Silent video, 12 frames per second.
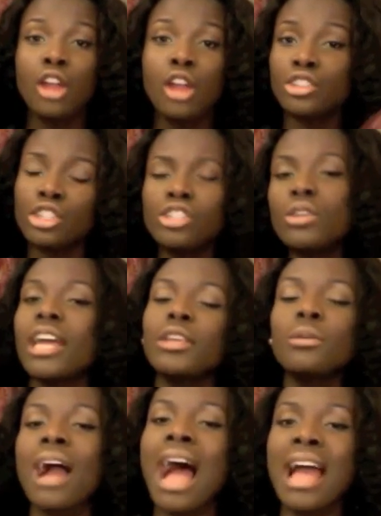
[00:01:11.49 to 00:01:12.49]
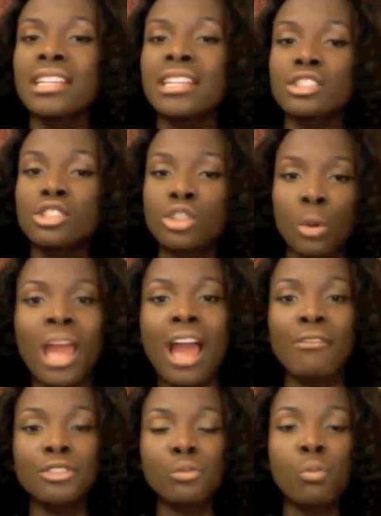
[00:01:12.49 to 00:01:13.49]
just so that you guys don't
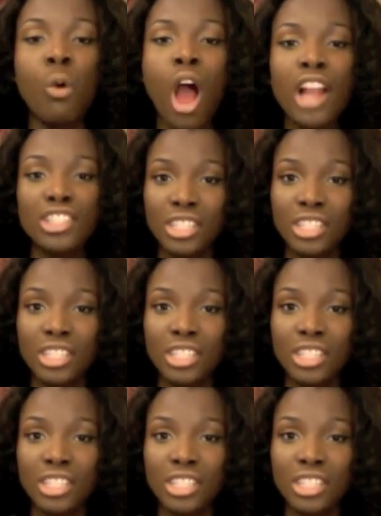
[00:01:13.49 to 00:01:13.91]
have to watch